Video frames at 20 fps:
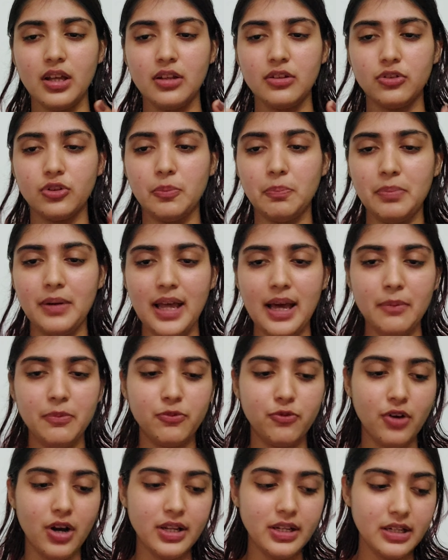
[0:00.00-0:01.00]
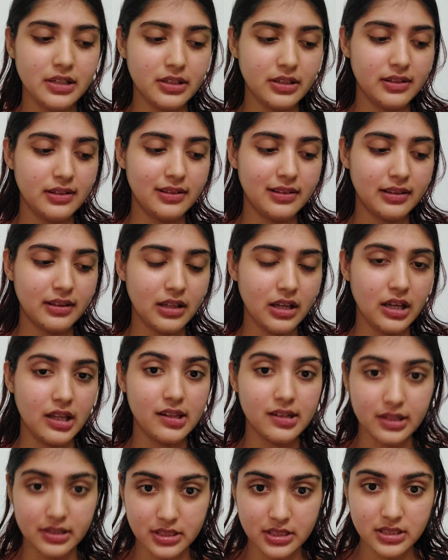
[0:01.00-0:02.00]
So PLAB 1, it is a
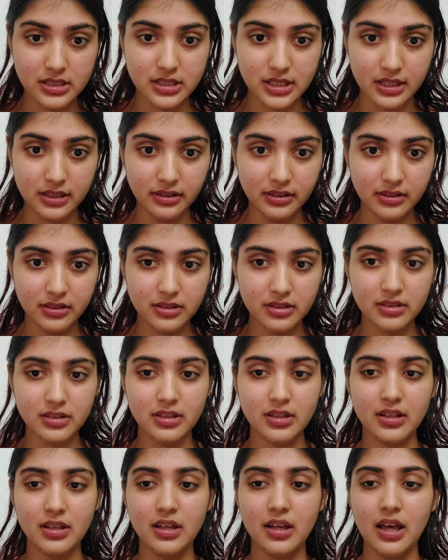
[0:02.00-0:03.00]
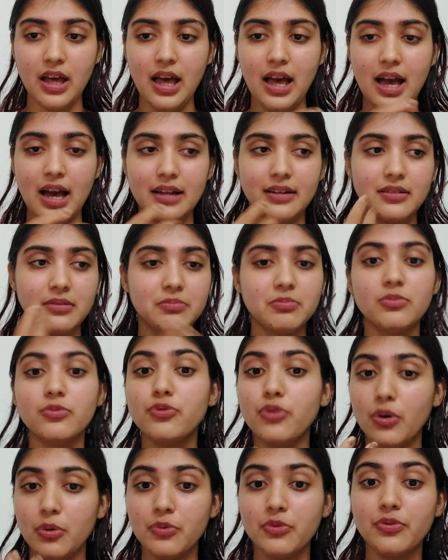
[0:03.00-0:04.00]
written test, and
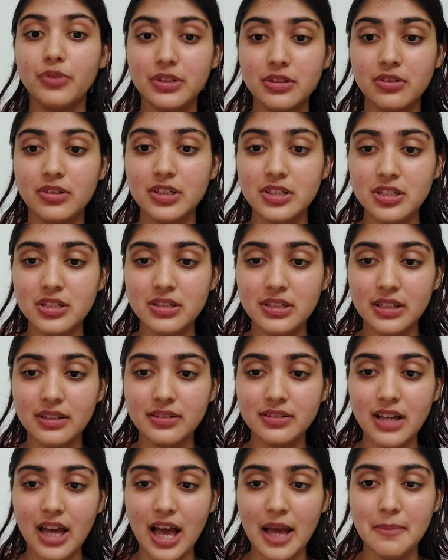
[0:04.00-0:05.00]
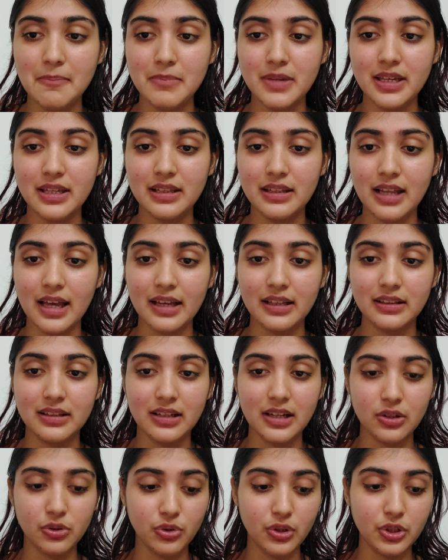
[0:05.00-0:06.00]
with written test I mean like
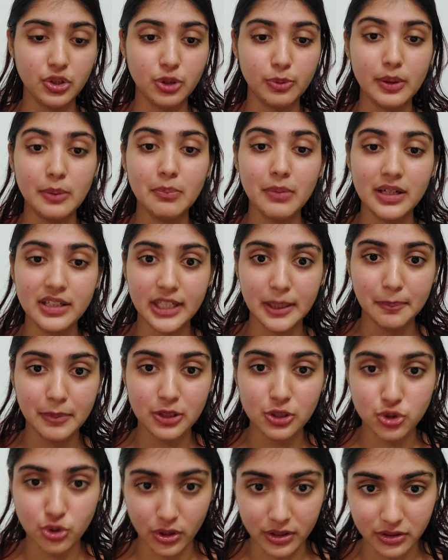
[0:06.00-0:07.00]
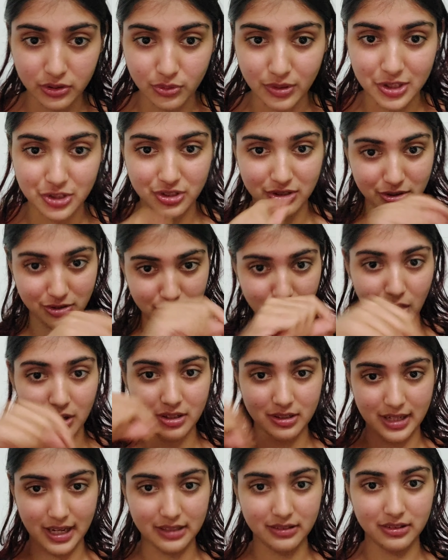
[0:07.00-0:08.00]
there are going to be multiple choice questions,
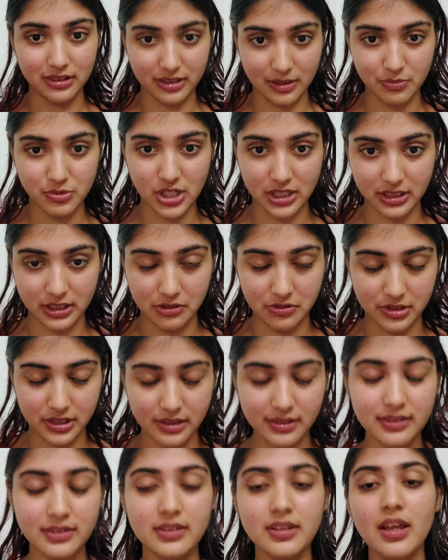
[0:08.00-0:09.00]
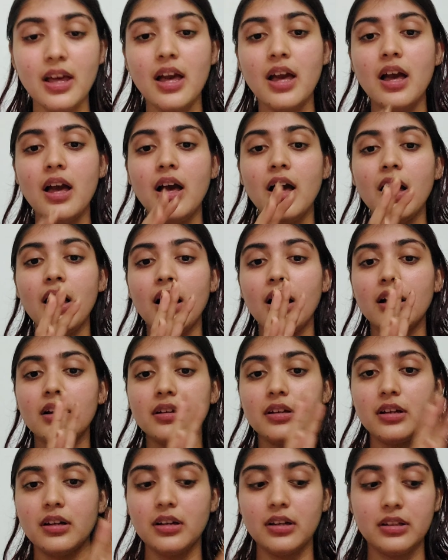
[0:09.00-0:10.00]
not like the subjective tests.
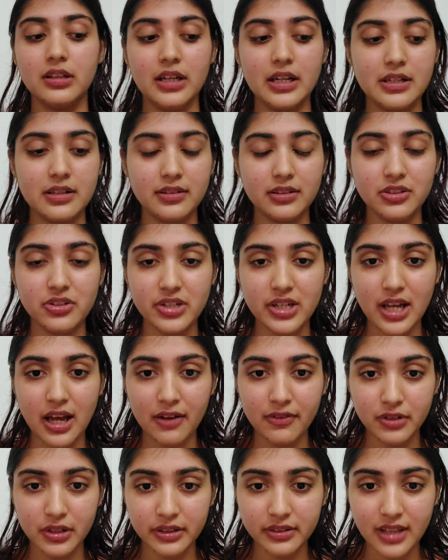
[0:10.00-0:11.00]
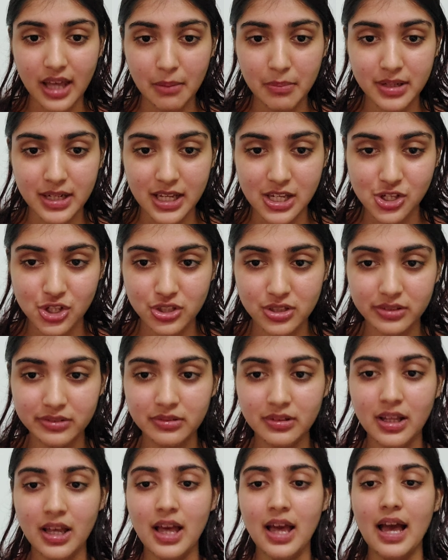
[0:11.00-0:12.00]
It is a 3-hour examination.
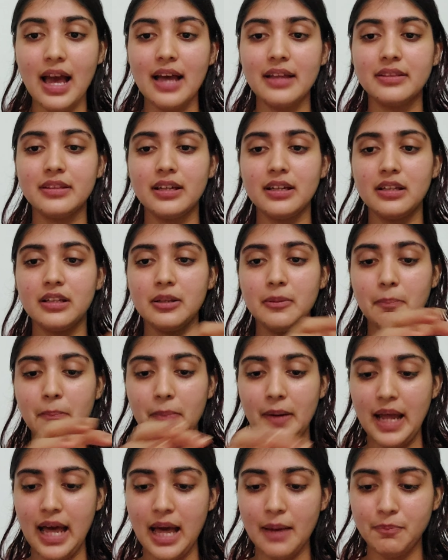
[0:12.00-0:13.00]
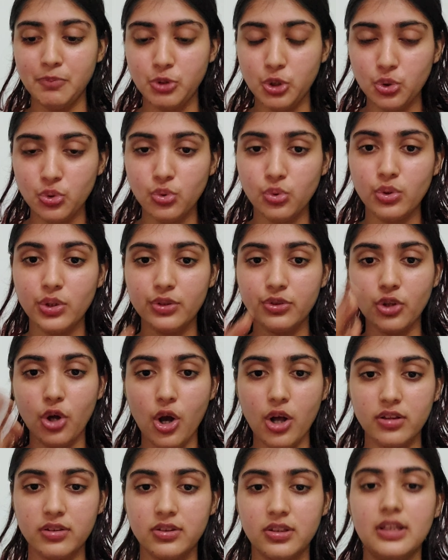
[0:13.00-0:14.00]
And then PLAB 2 is
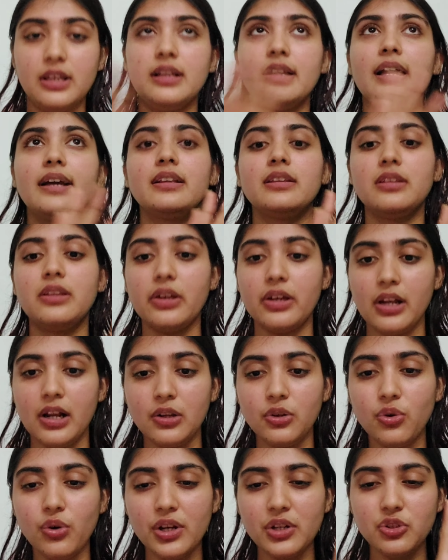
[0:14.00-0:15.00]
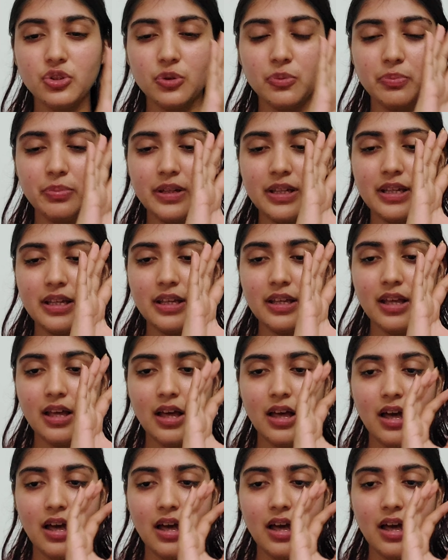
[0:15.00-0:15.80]
OSCE, like there are going to be